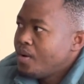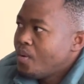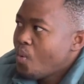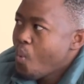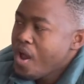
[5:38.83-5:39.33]

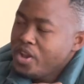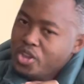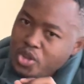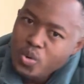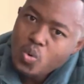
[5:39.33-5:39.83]
when
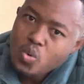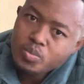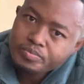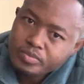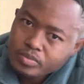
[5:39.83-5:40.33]

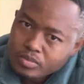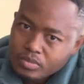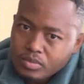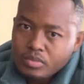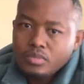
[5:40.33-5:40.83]
you
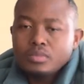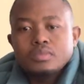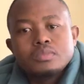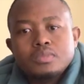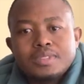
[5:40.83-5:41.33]

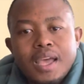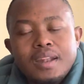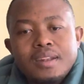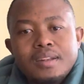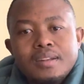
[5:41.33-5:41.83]

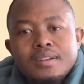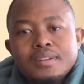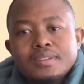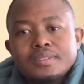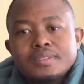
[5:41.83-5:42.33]
then
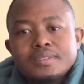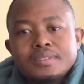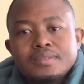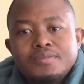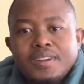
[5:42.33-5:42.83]

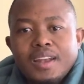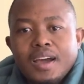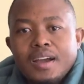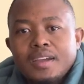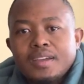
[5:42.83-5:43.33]
feel
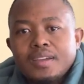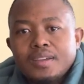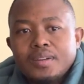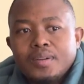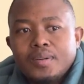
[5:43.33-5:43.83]
like,
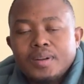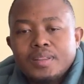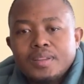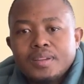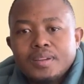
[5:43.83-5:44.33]
you know
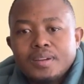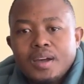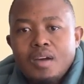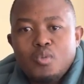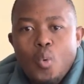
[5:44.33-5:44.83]
what,
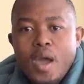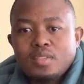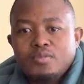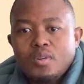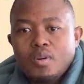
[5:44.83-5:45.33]
I've
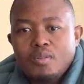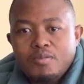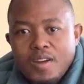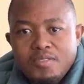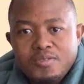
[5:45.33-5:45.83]
worked for
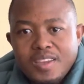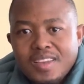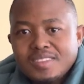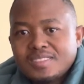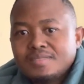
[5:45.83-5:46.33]
5
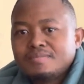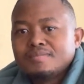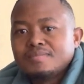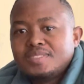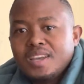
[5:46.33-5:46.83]
years,
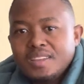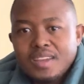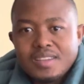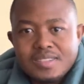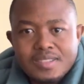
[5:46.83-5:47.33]
10
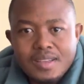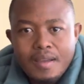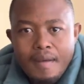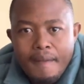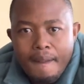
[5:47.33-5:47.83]
years,
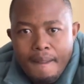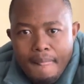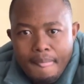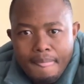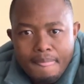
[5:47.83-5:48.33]

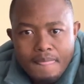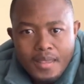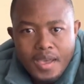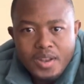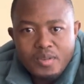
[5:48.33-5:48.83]

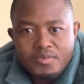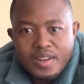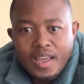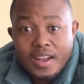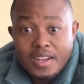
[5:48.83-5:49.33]
and you feel
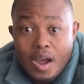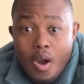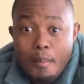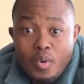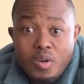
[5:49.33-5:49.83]
like now
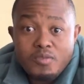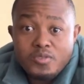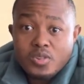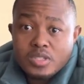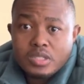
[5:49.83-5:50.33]
I'm
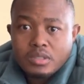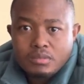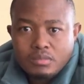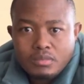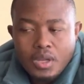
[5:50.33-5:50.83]
confused.
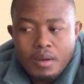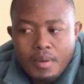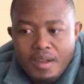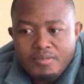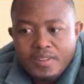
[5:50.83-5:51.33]

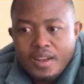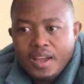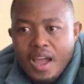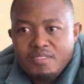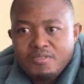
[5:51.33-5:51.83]
I feel
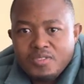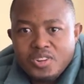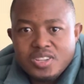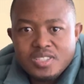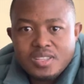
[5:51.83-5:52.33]
like I've
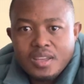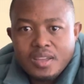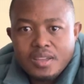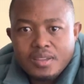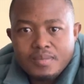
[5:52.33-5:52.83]
reached
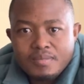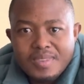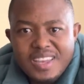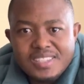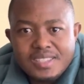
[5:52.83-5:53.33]
a
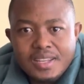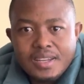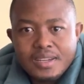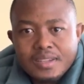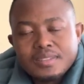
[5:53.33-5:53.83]
ceiling.